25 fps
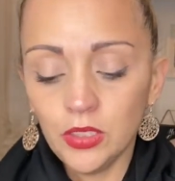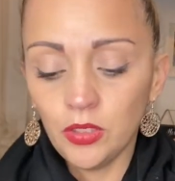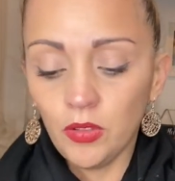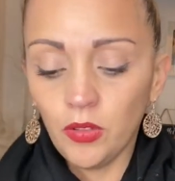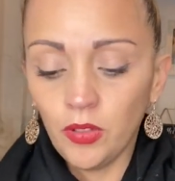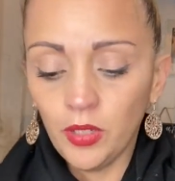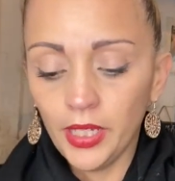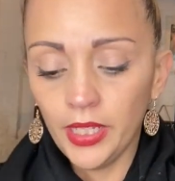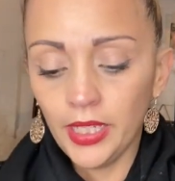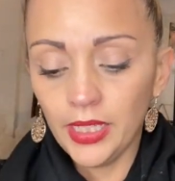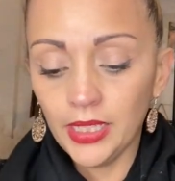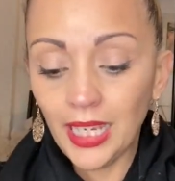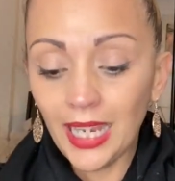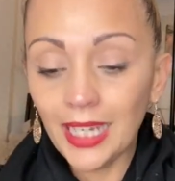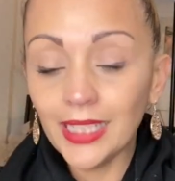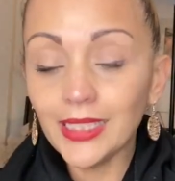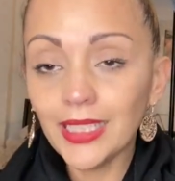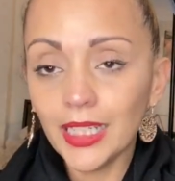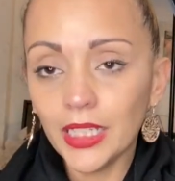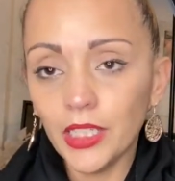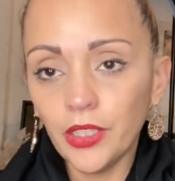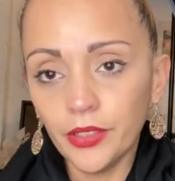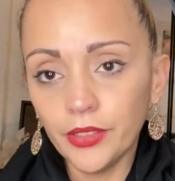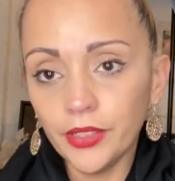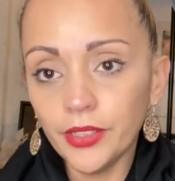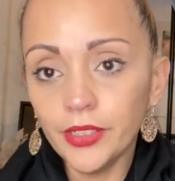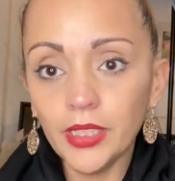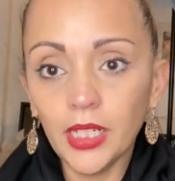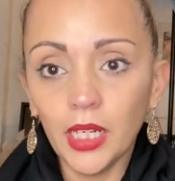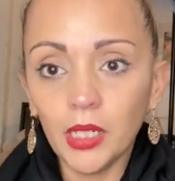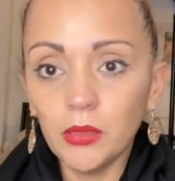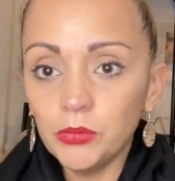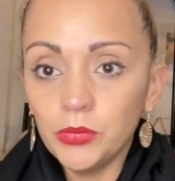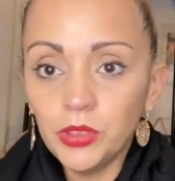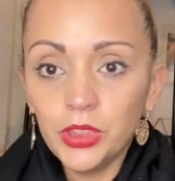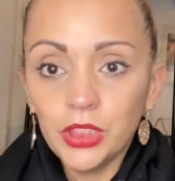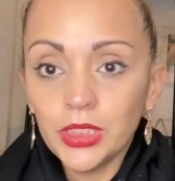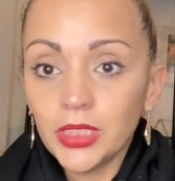So I, as I learn,
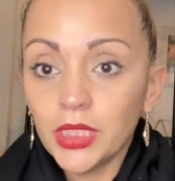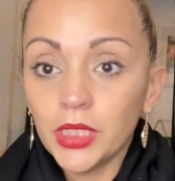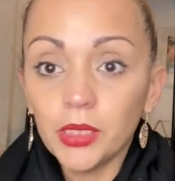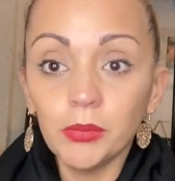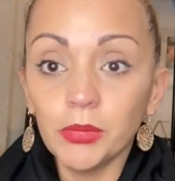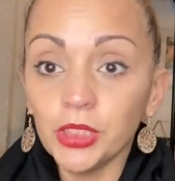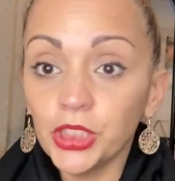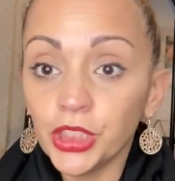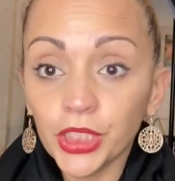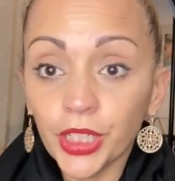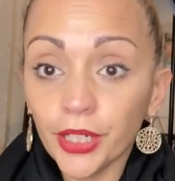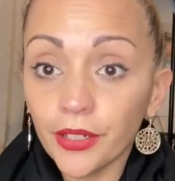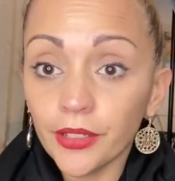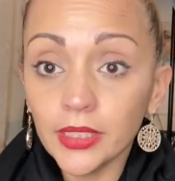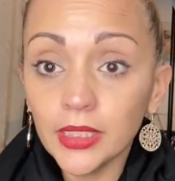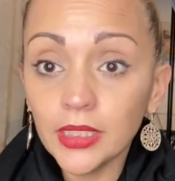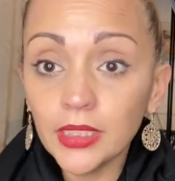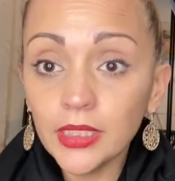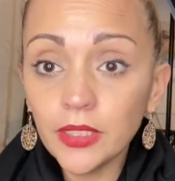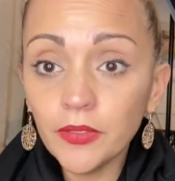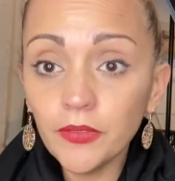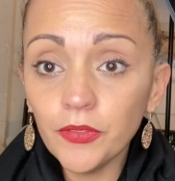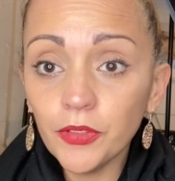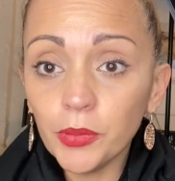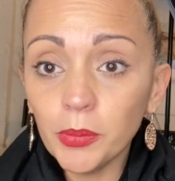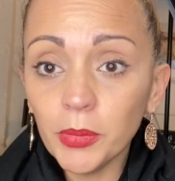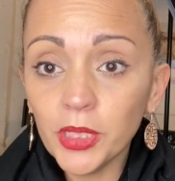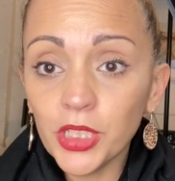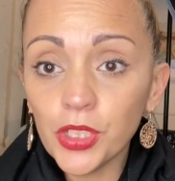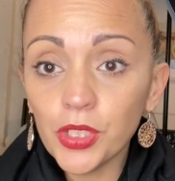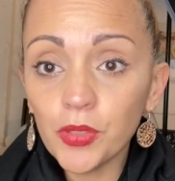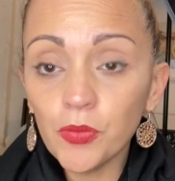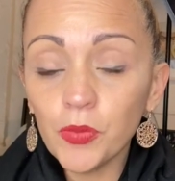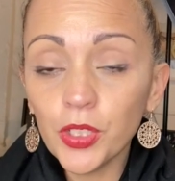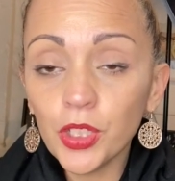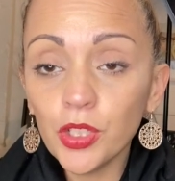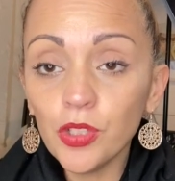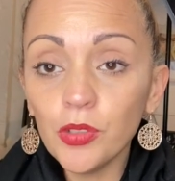I'm just going to be sharing this
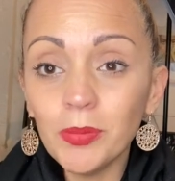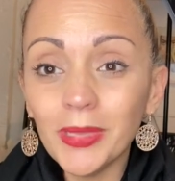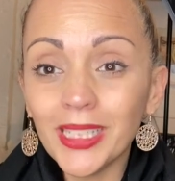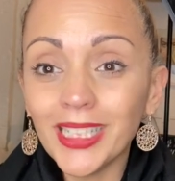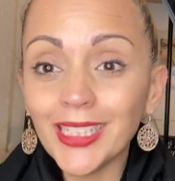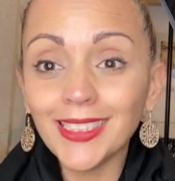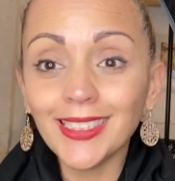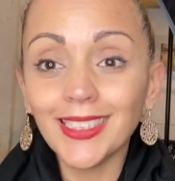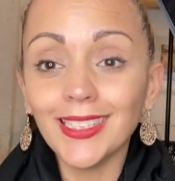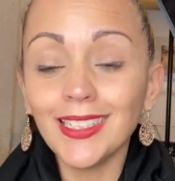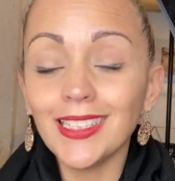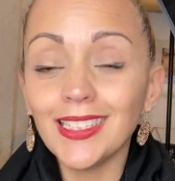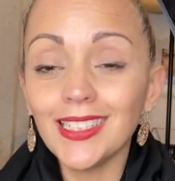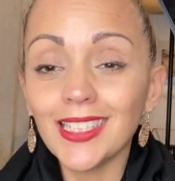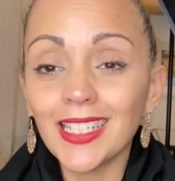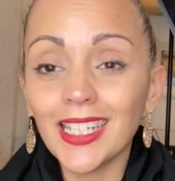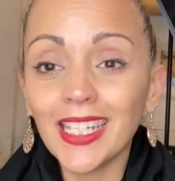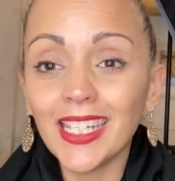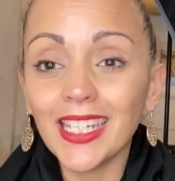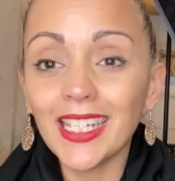information with you because it is a